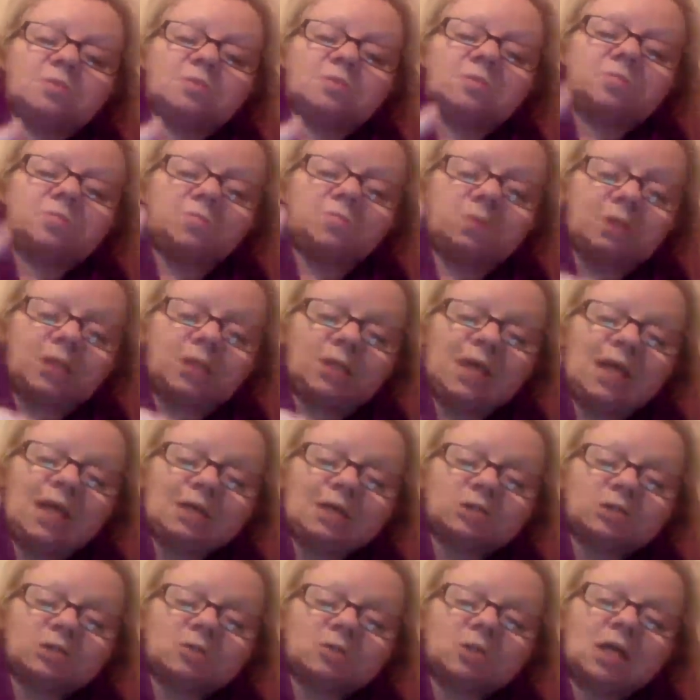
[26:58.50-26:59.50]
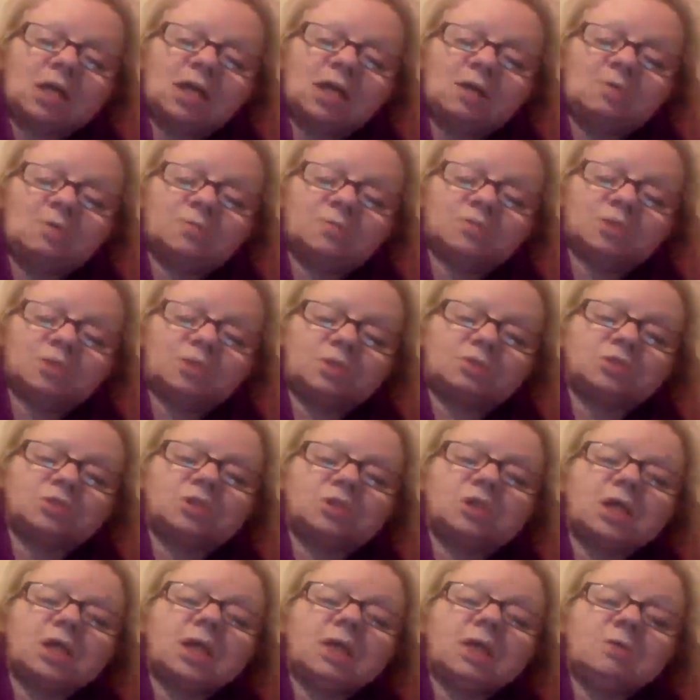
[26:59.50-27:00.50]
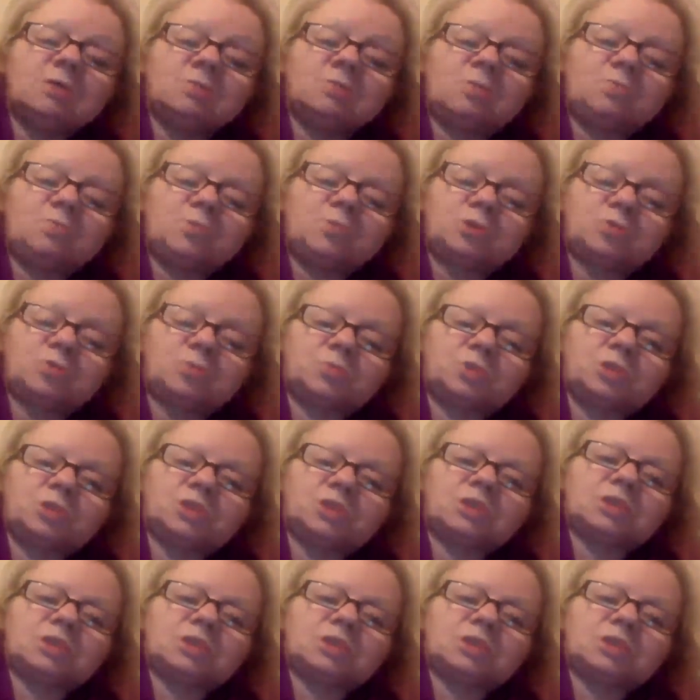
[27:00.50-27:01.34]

the adult health social care ombudsman